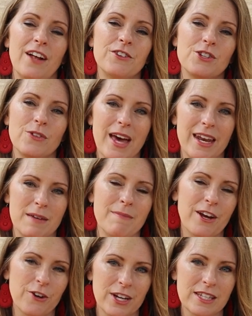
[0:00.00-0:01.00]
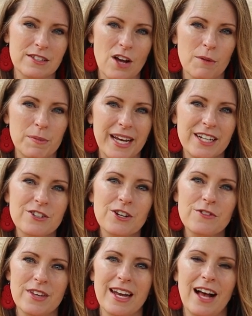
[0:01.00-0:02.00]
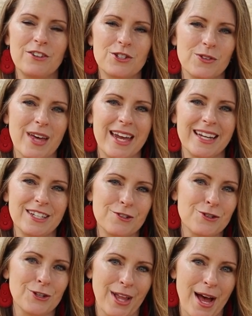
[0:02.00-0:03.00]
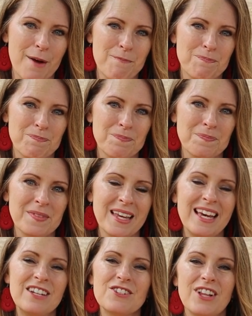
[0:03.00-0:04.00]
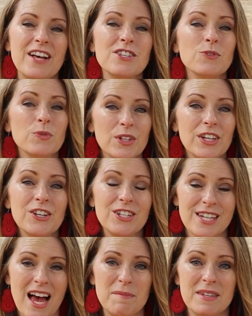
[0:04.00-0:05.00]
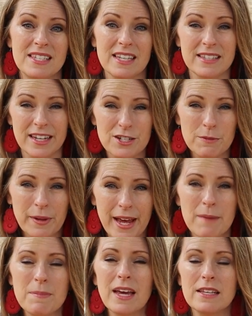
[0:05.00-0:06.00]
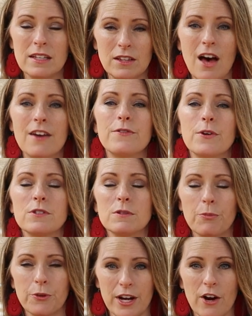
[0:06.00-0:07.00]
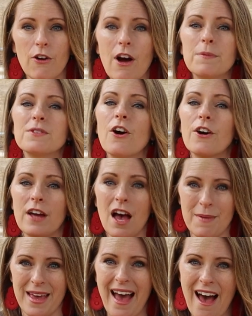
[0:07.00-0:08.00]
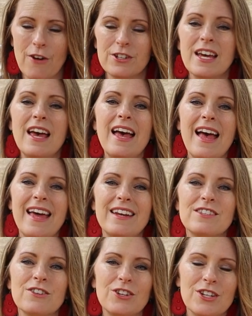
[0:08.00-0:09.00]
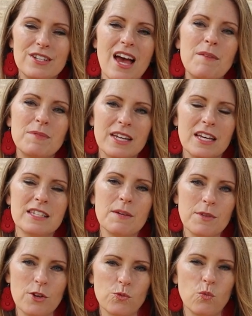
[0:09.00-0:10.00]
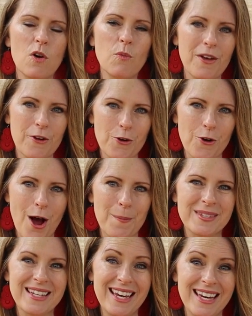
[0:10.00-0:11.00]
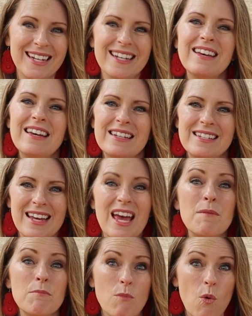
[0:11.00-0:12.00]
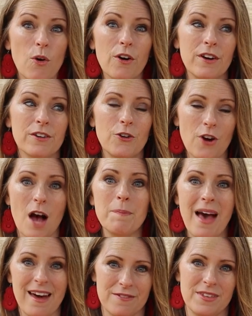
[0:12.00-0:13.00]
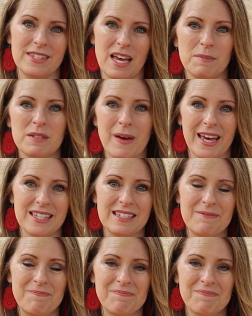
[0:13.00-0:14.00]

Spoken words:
I'll do that in my green stalk planter, then I'll do that in July. July is a really good time to succession plant because a lot of those spring crops are coming out, and it's a good time to get some of those warm weather crops in to get more crop out of the same space.